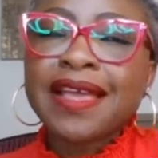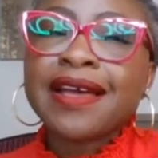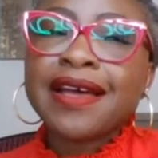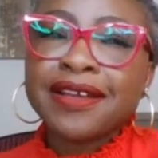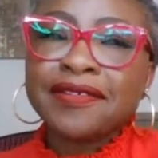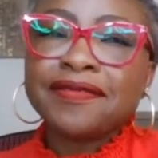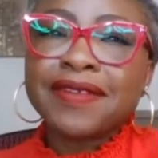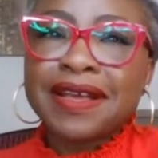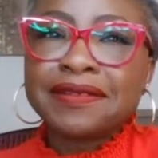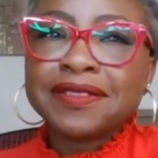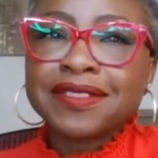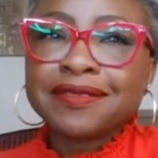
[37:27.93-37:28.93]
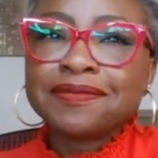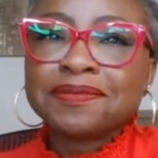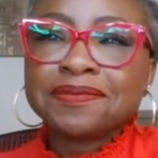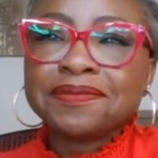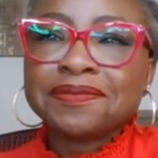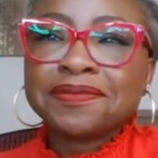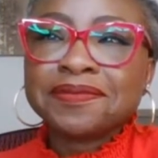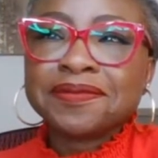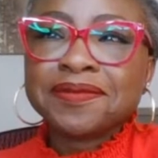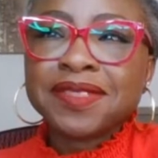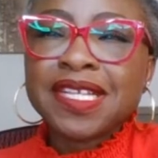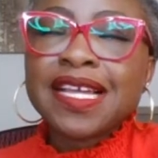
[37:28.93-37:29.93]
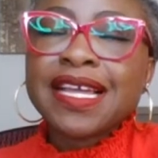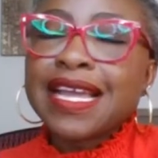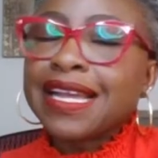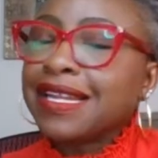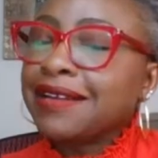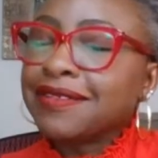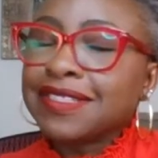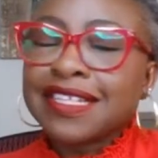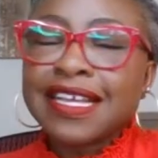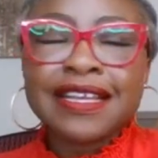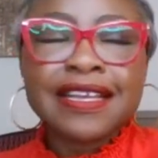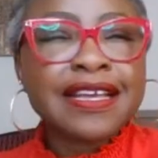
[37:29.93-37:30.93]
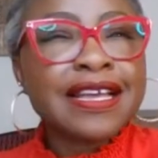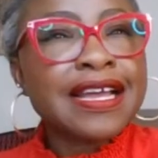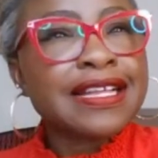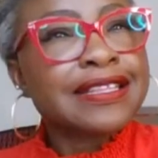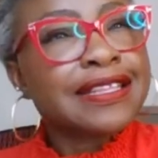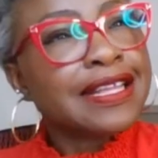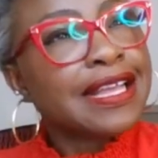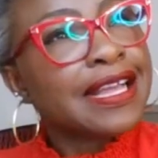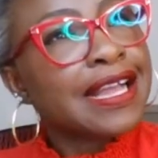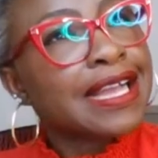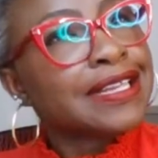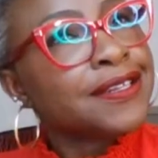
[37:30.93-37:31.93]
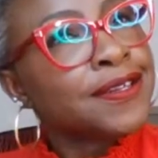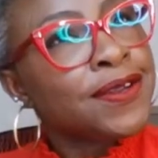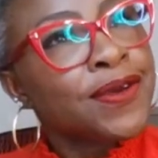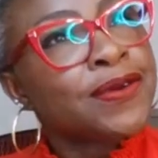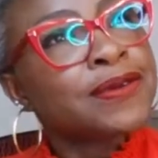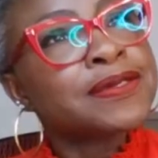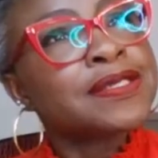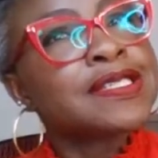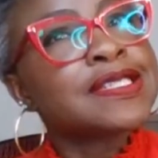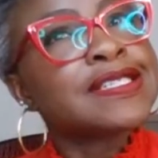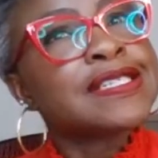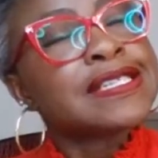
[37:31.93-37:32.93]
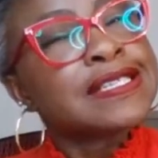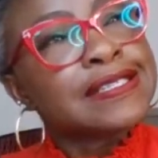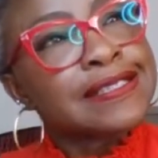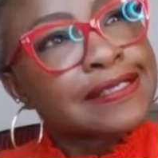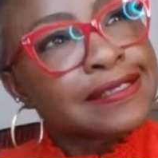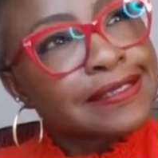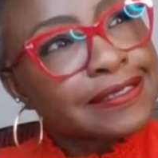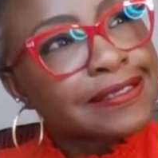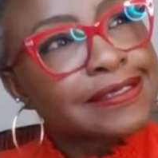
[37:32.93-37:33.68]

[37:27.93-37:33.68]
I got flowers, and I was like, I know you'll.